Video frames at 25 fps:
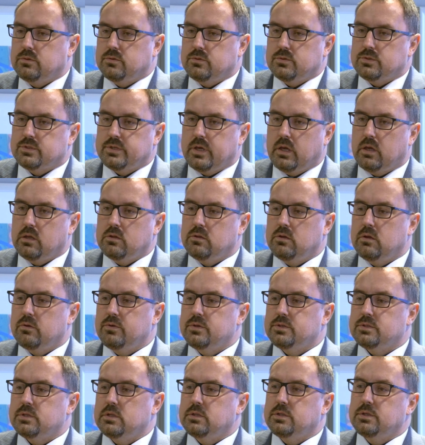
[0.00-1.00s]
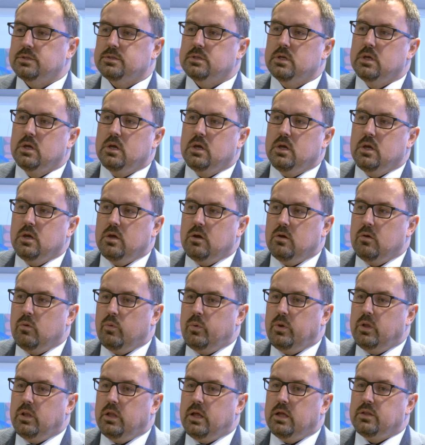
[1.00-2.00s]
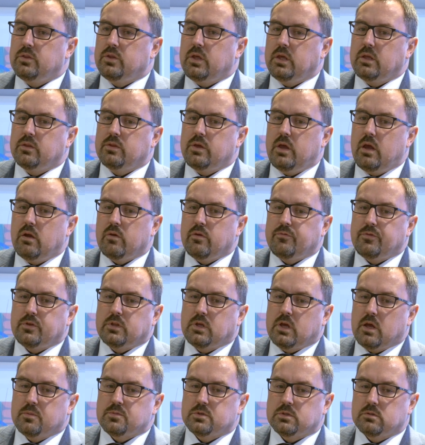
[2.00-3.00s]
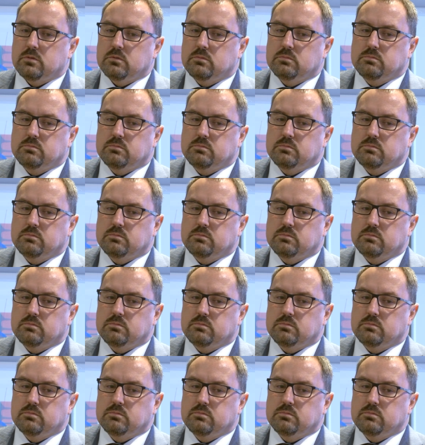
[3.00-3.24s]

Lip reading: to secondary cities, we lending there if it comes